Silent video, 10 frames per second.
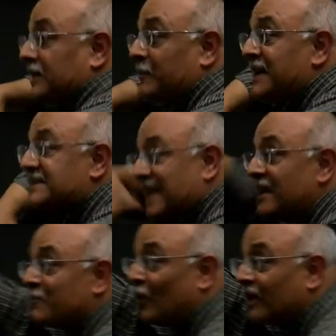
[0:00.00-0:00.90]
the big
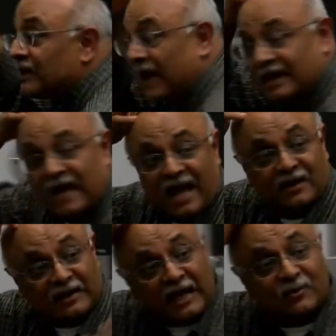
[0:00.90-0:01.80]
selling point, and,
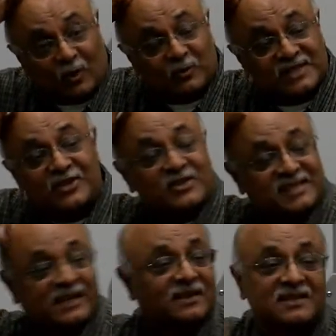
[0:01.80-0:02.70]
and, and what was
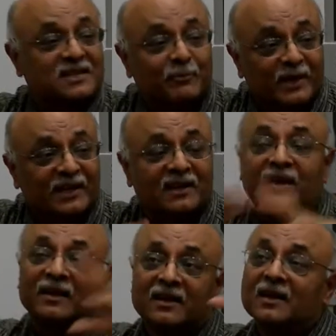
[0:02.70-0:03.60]
interesting, and this
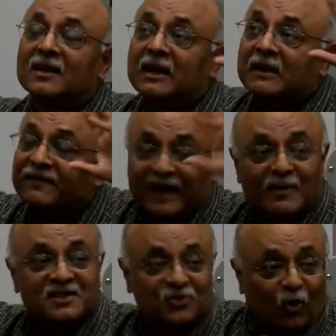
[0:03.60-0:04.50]
completely uh,
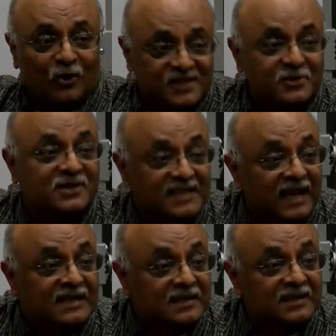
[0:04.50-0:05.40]
flummoxed all social
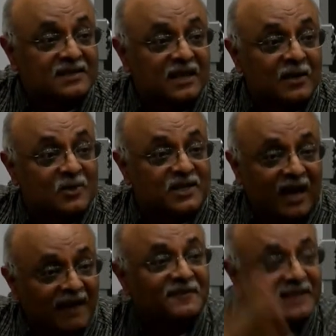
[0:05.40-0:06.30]
scientists, was that
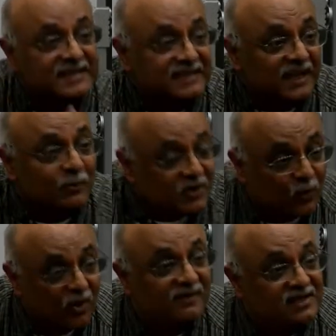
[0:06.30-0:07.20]
after this thing, which
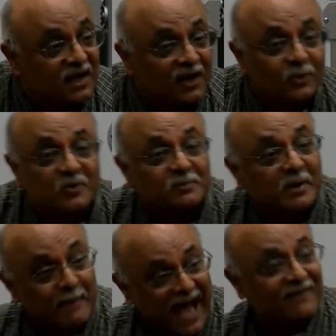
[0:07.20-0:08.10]
all of us argued would be
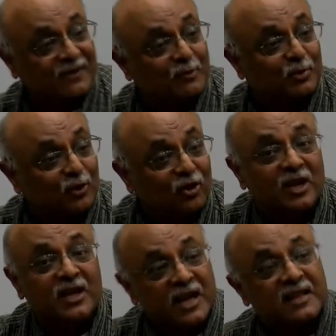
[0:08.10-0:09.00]
bad for the poor,
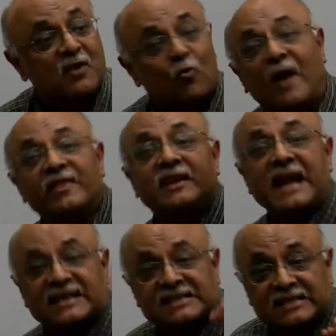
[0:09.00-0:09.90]
he then won the
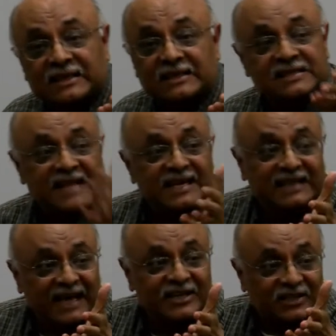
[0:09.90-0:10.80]
next state
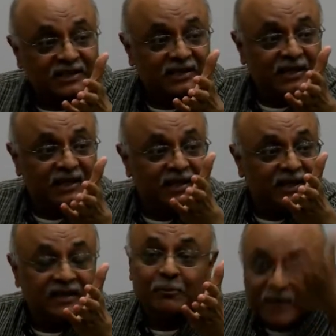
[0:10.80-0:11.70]
election
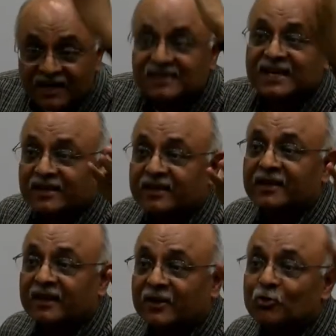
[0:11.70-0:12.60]
in the biggest state in
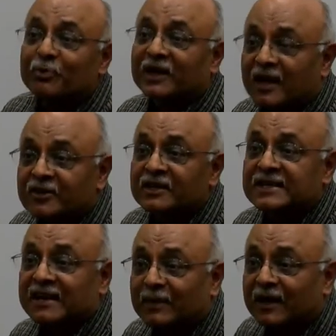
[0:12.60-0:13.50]
India, UP,
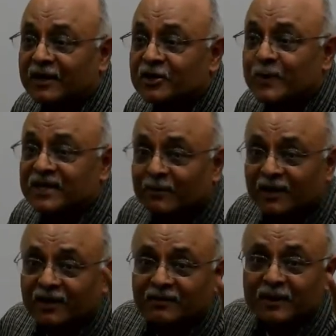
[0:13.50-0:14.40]
110 million, 120
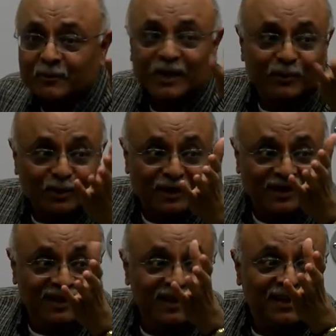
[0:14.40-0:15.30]
million people,
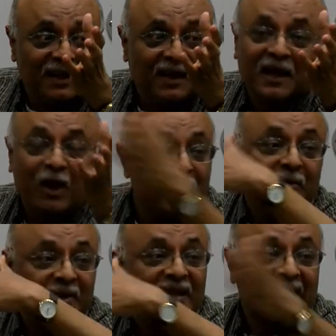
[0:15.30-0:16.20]
uh, uh,
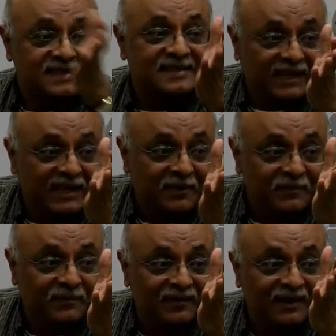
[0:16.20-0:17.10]
with a landslide.
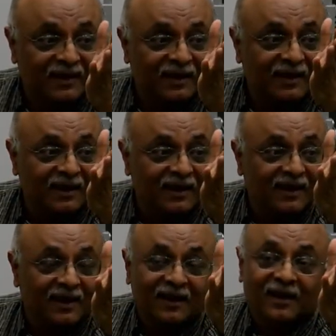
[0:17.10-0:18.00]
Okay?
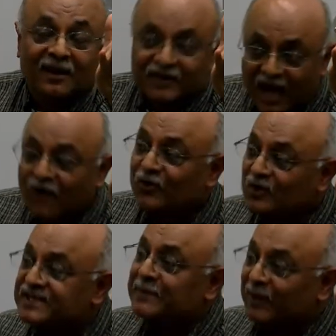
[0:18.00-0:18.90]
Now, of
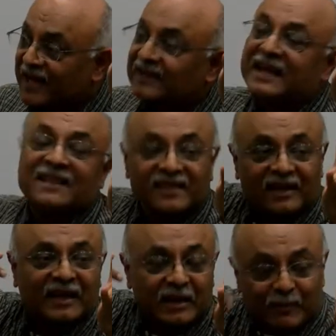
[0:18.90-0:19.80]
course, he played the ethnic,
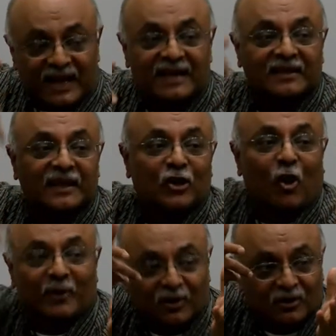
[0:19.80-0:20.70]
he played the
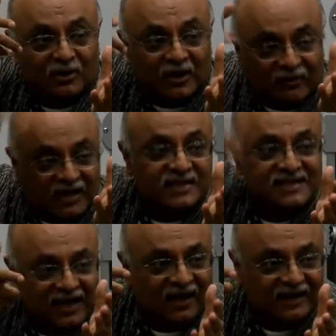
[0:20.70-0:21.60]
communal religious
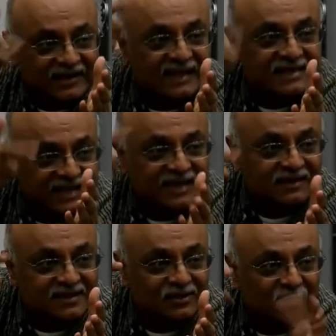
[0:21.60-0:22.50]
card in that state
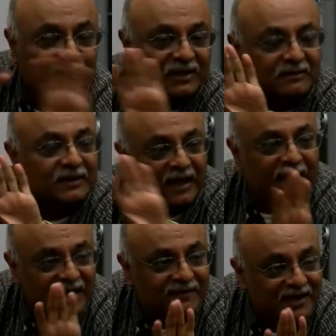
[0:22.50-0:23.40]
and so on. But
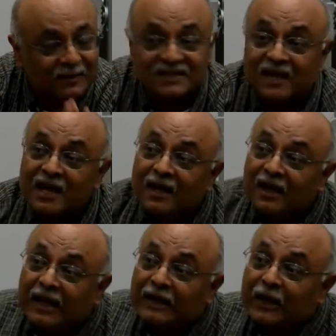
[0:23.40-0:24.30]
again, leave that to one side.
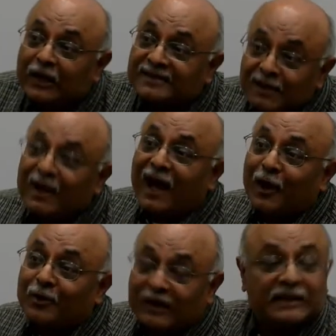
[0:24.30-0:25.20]
Uh, somehow,